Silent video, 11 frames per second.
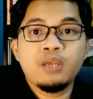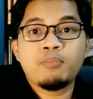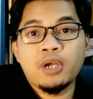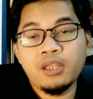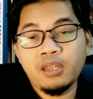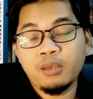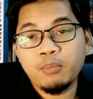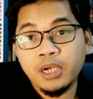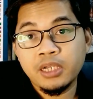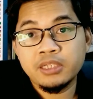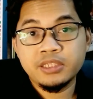today Paya
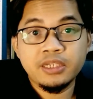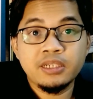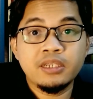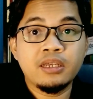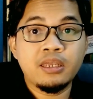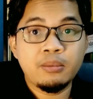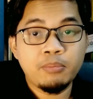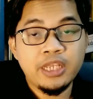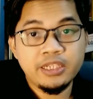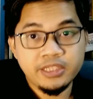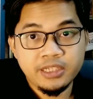Lebar is an air
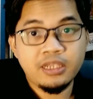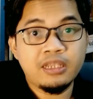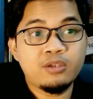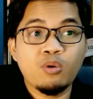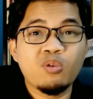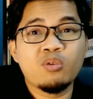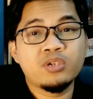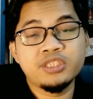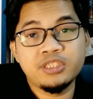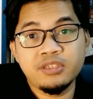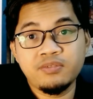base and no
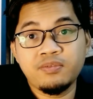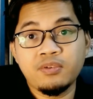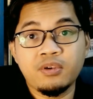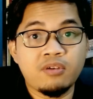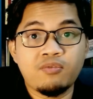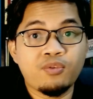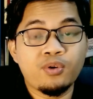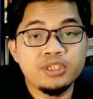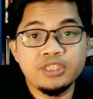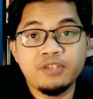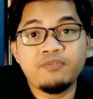longer serves
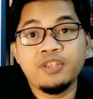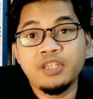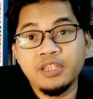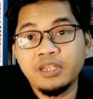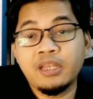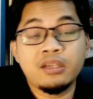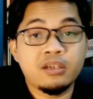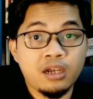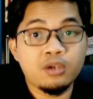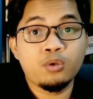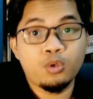for a civilian
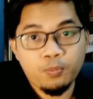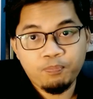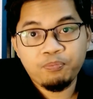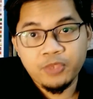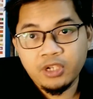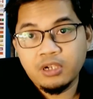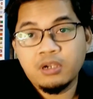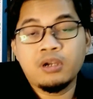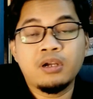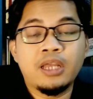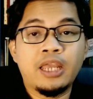and cargo
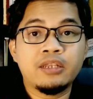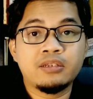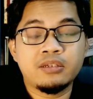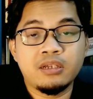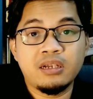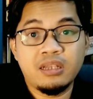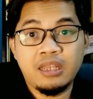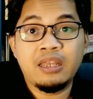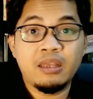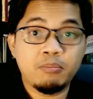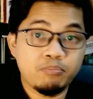
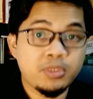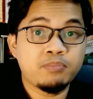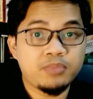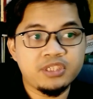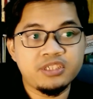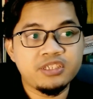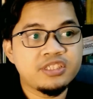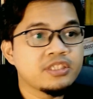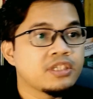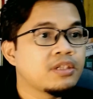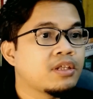air
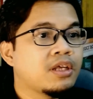purposes.